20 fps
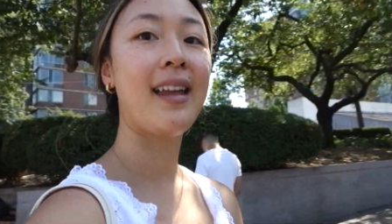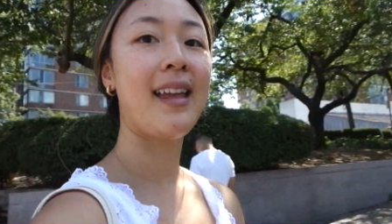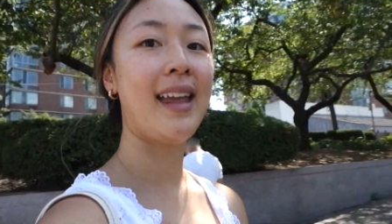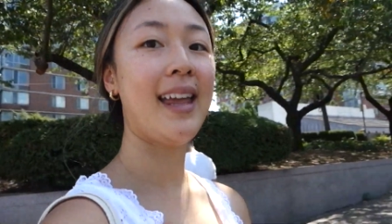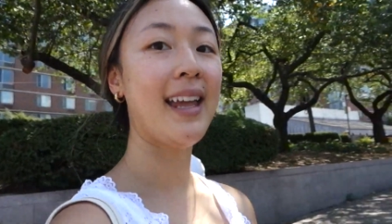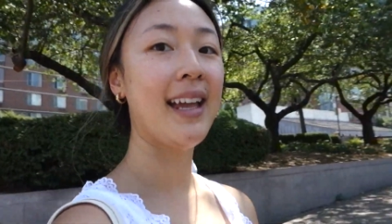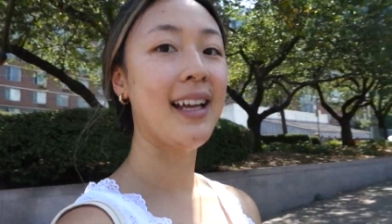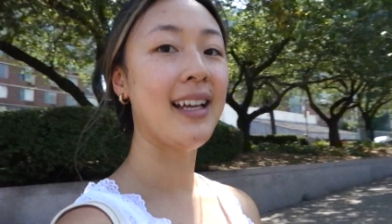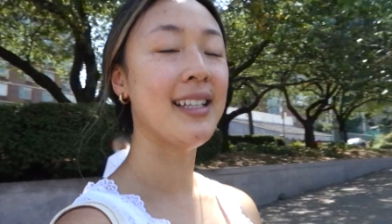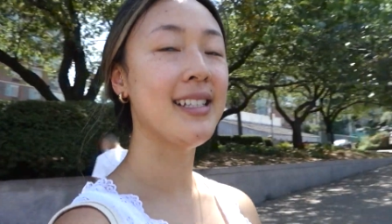
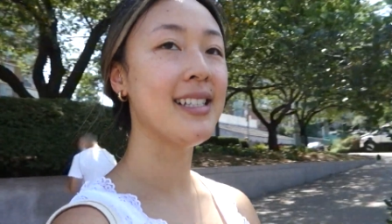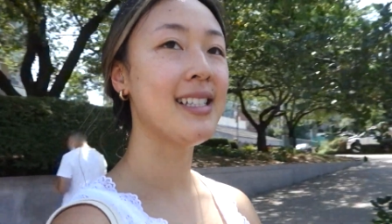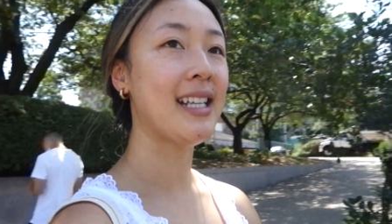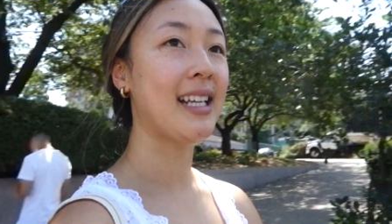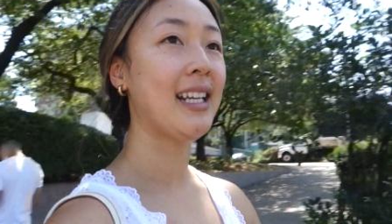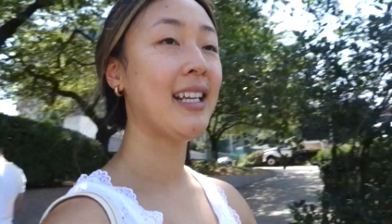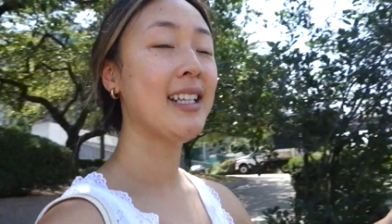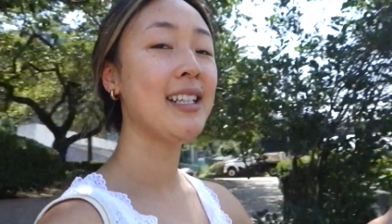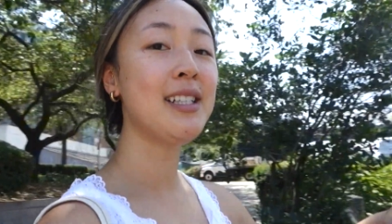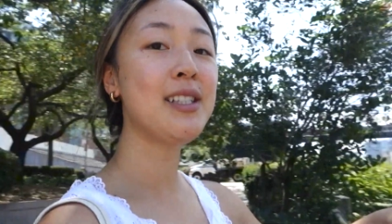And
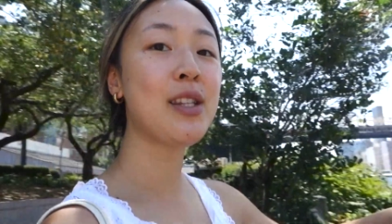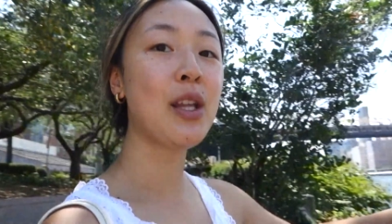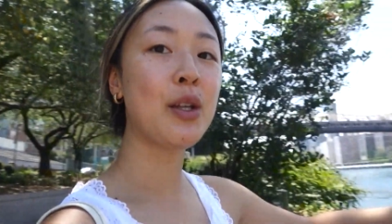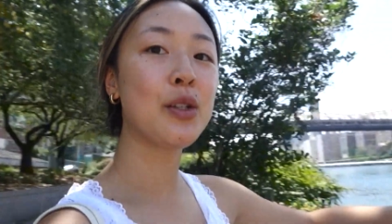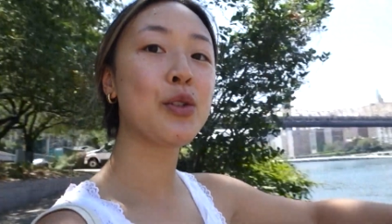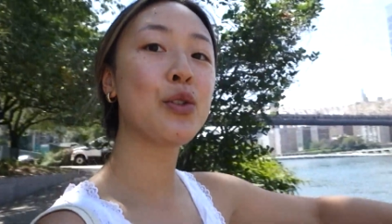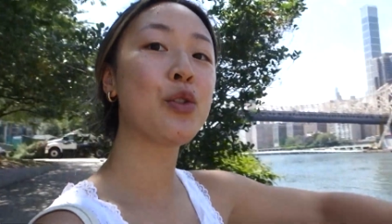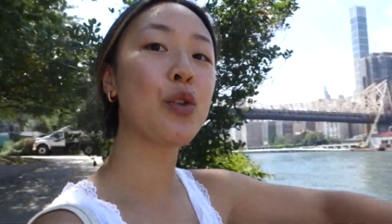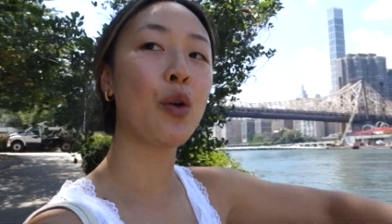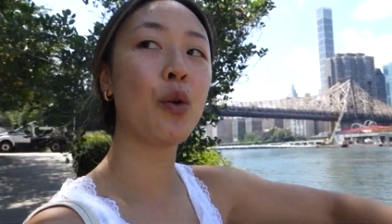it is
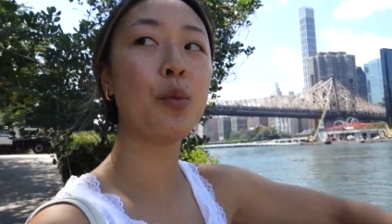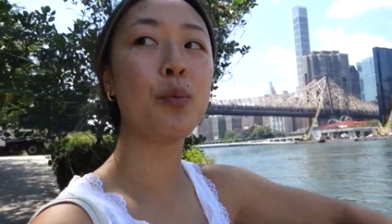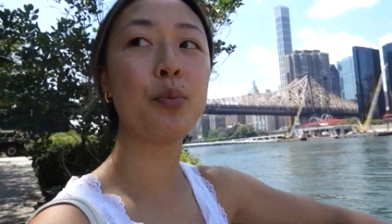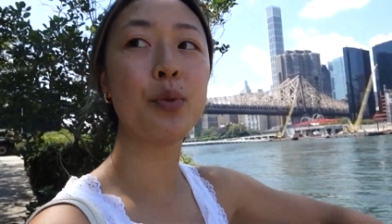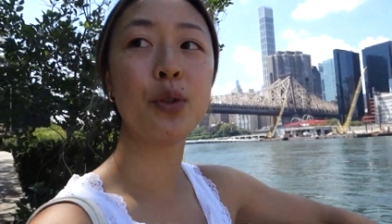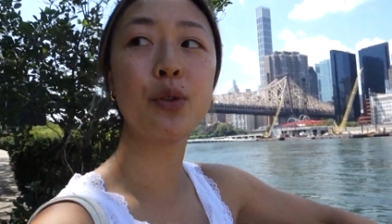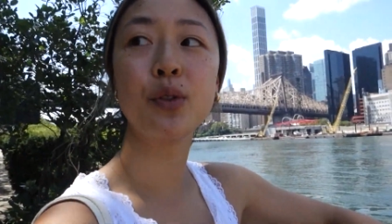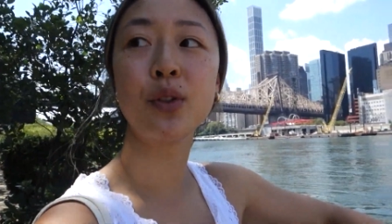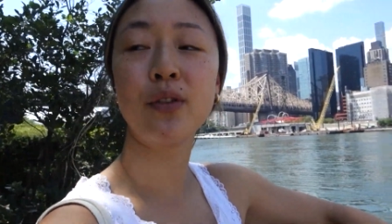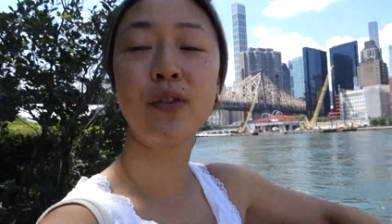so
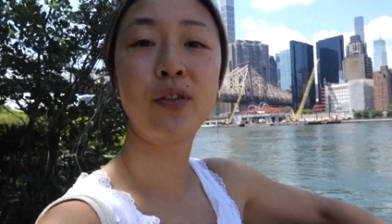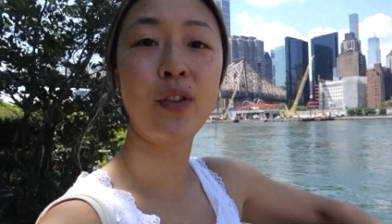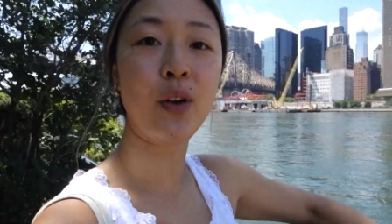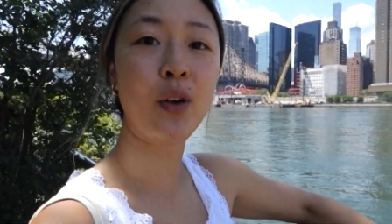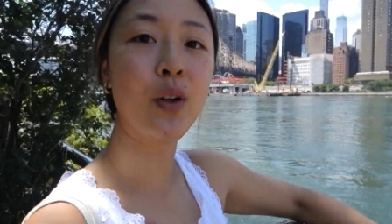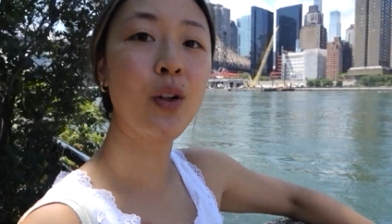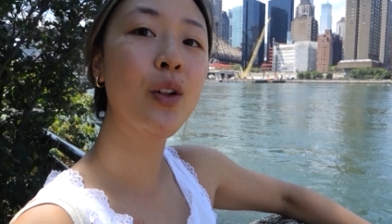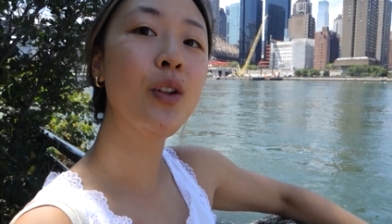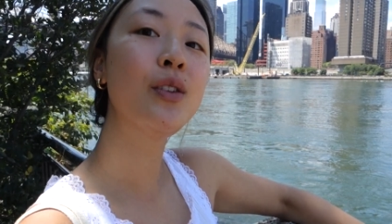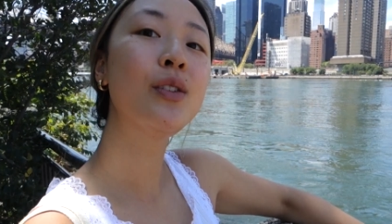
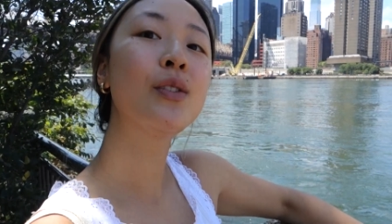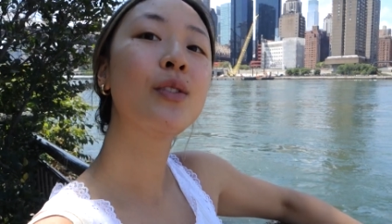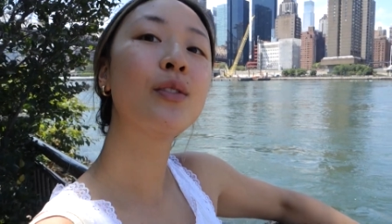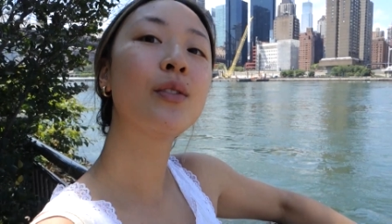beautiful.